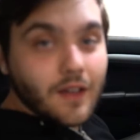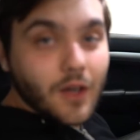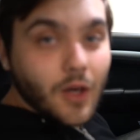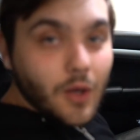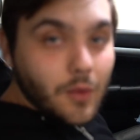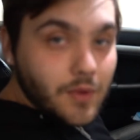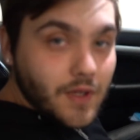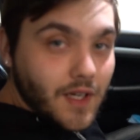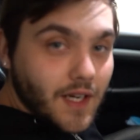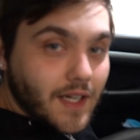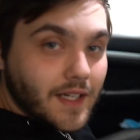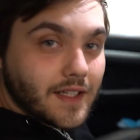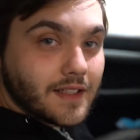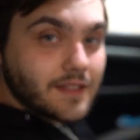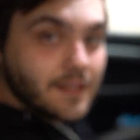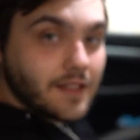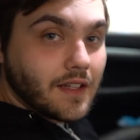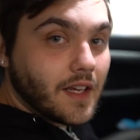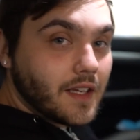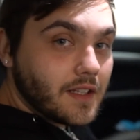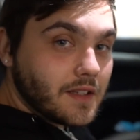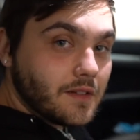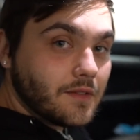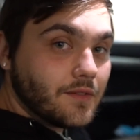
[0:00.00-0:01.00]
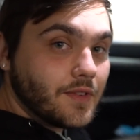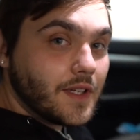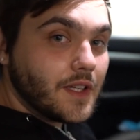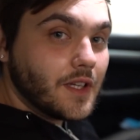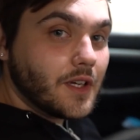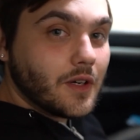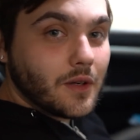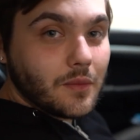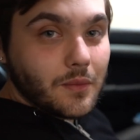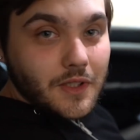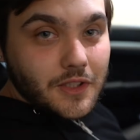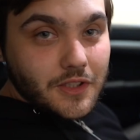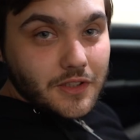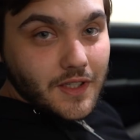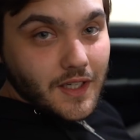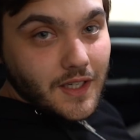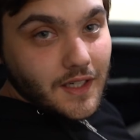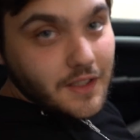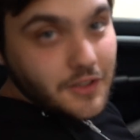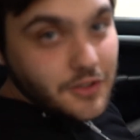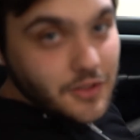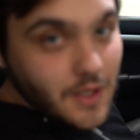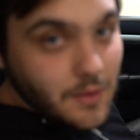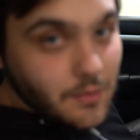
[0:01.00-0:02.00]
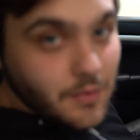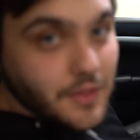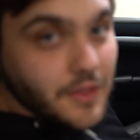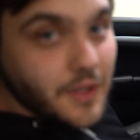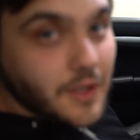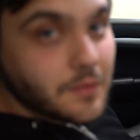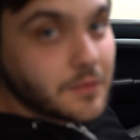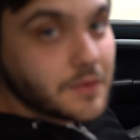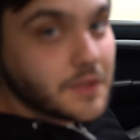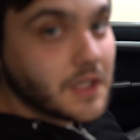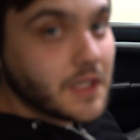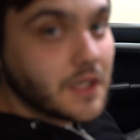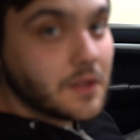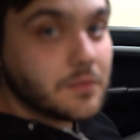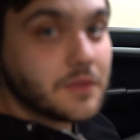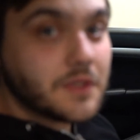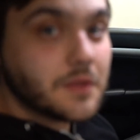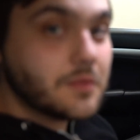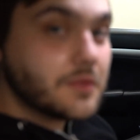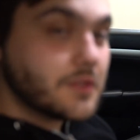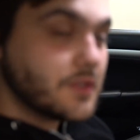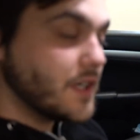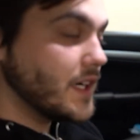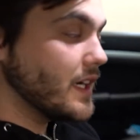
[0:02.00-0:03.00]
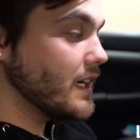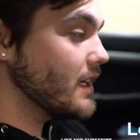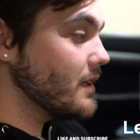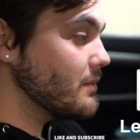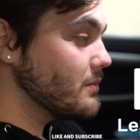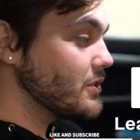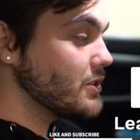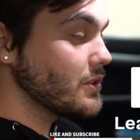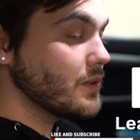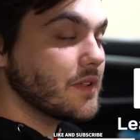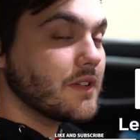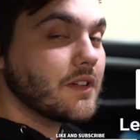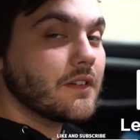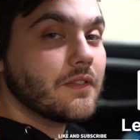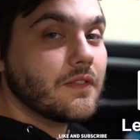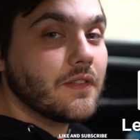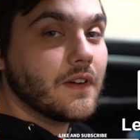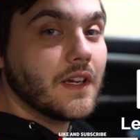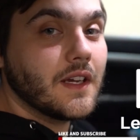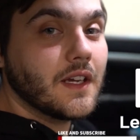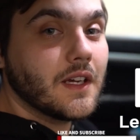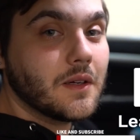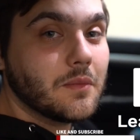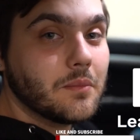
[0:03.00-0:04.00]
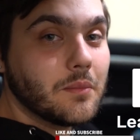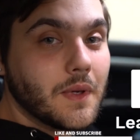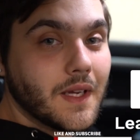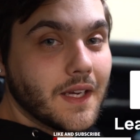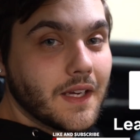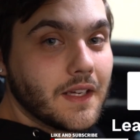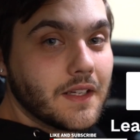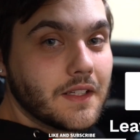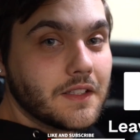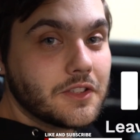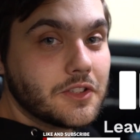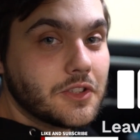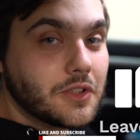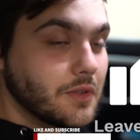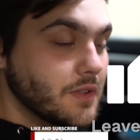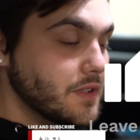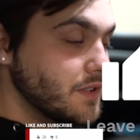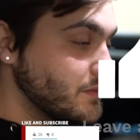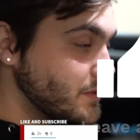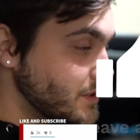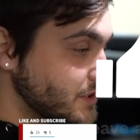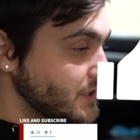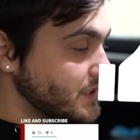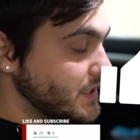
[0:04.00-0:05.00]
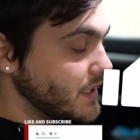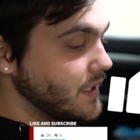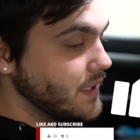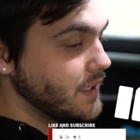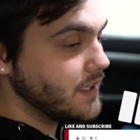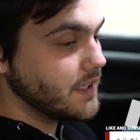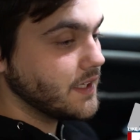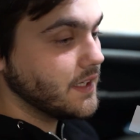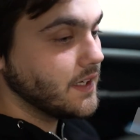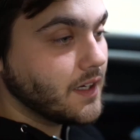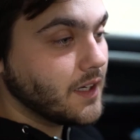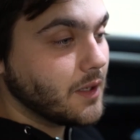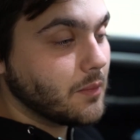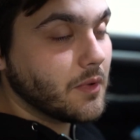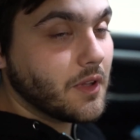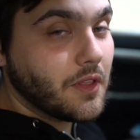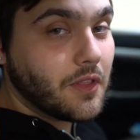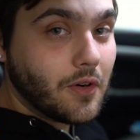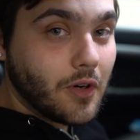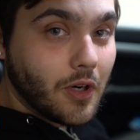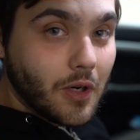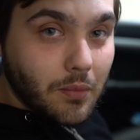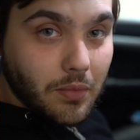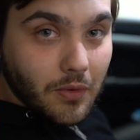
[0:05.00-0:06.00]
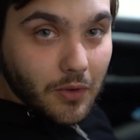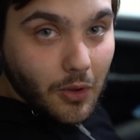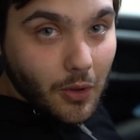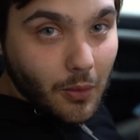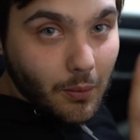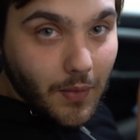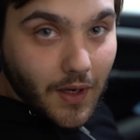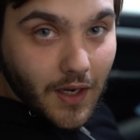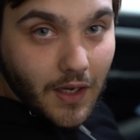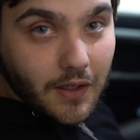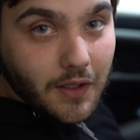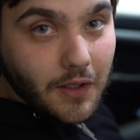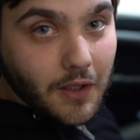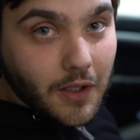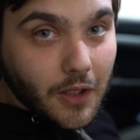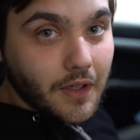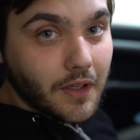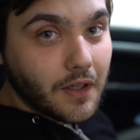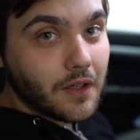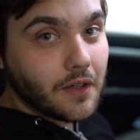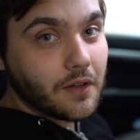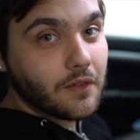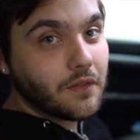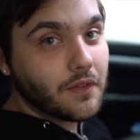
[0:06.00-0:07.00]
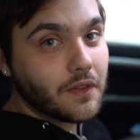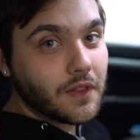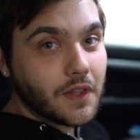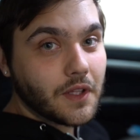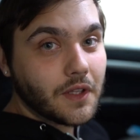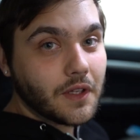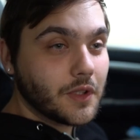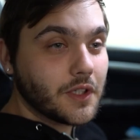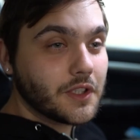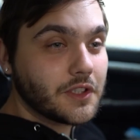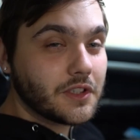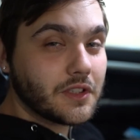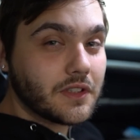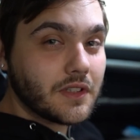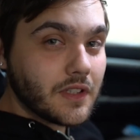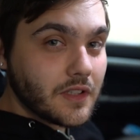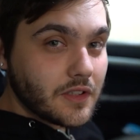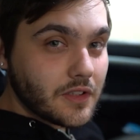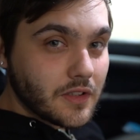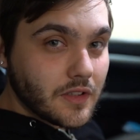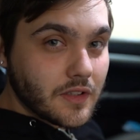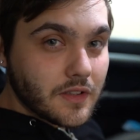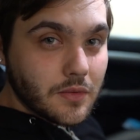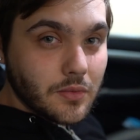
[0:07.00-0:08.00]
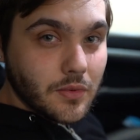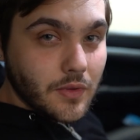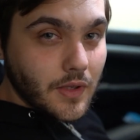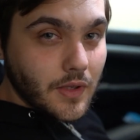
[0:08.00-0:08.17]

Hope you guys like the video. Make sure you guys drop a thumbs up, subscribe, join the fam, man, join the Rich gang. I'm gonna throw up a little mock-up of the Rich t-shirts we